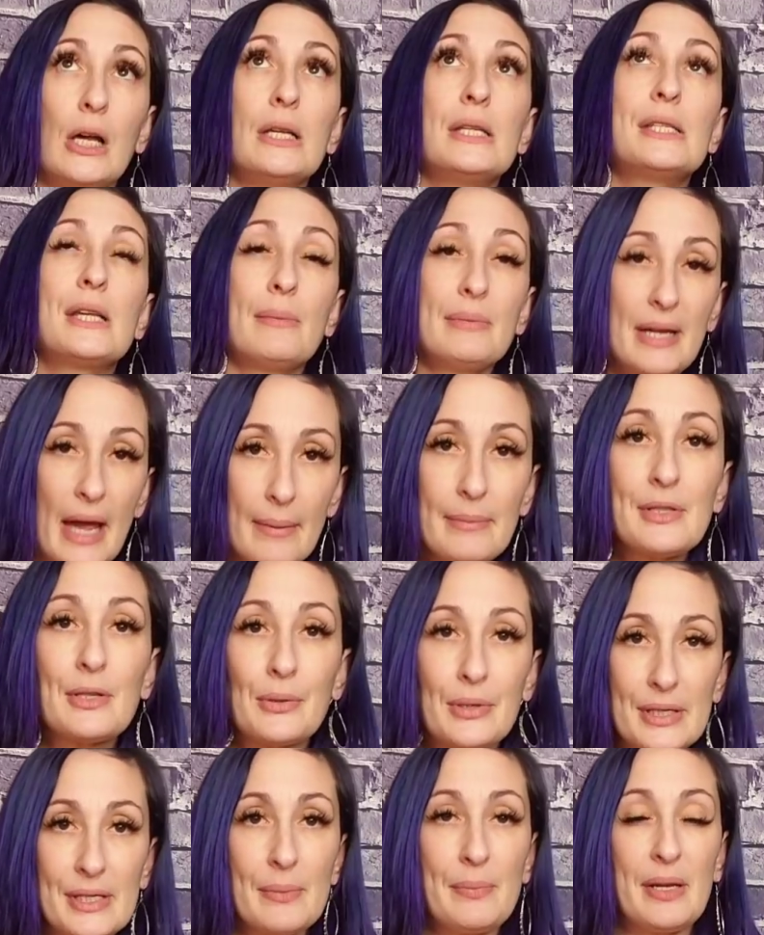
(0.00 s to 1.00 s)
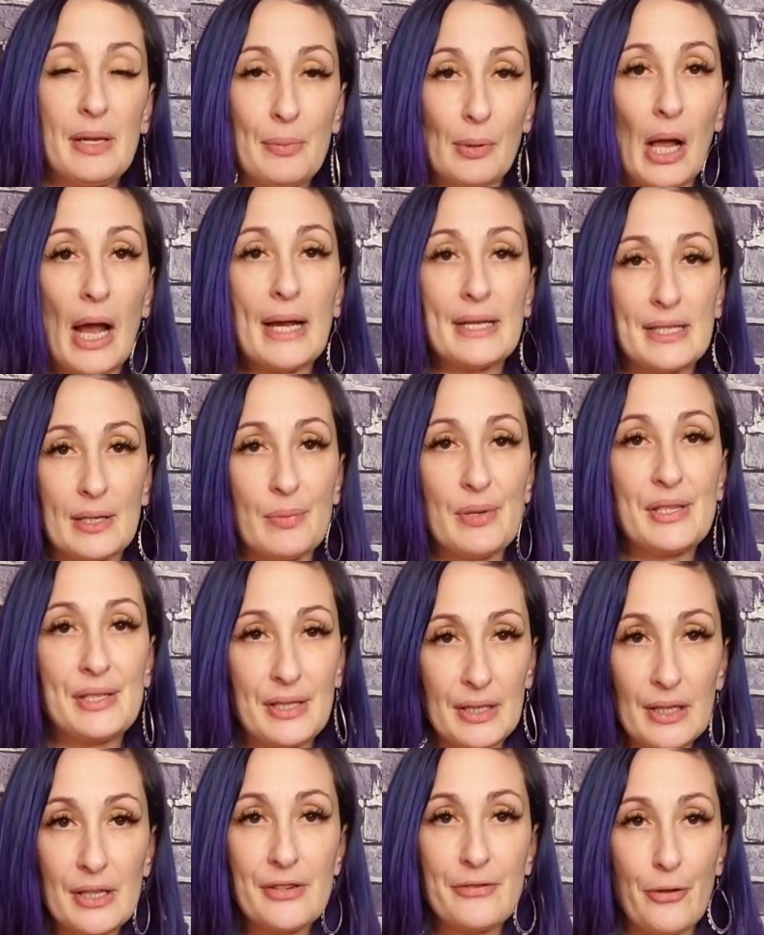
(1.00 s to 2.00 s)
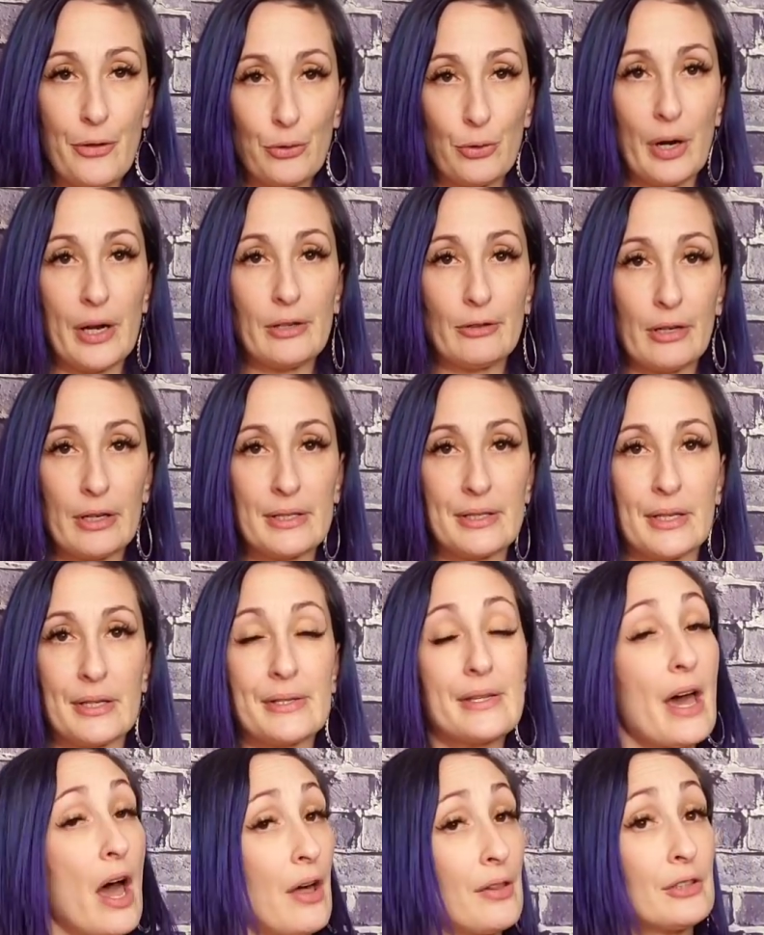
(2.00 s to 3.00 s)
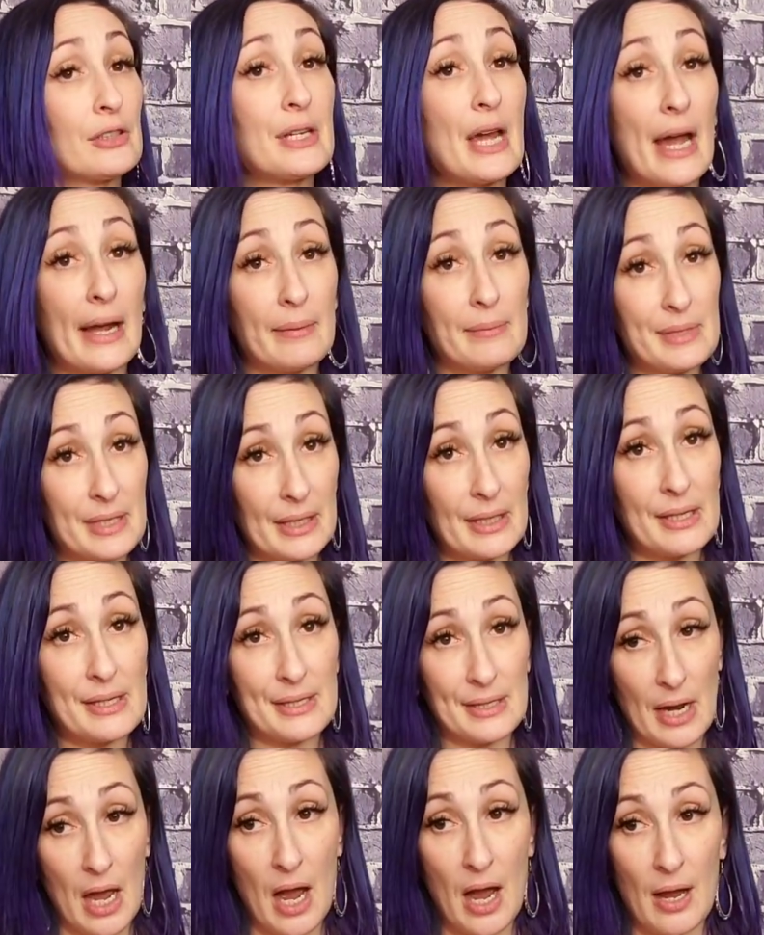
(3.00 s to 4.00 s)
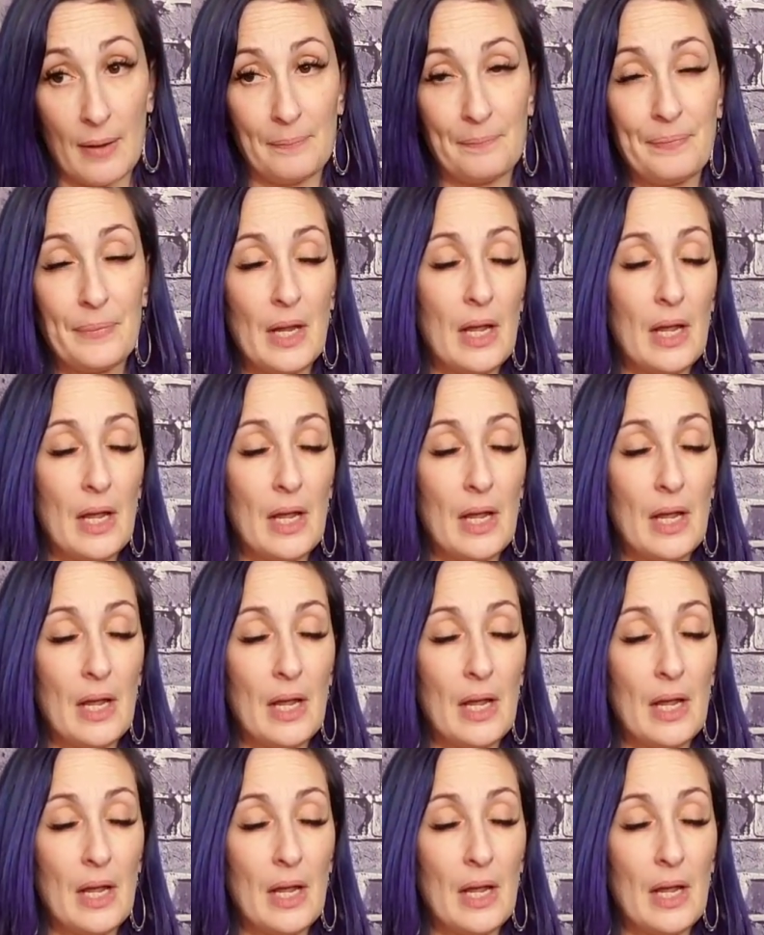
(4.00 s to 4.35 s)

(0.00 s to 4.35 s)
Sometimes the reason people ask to be seen is for the right reasons. Other times it is not.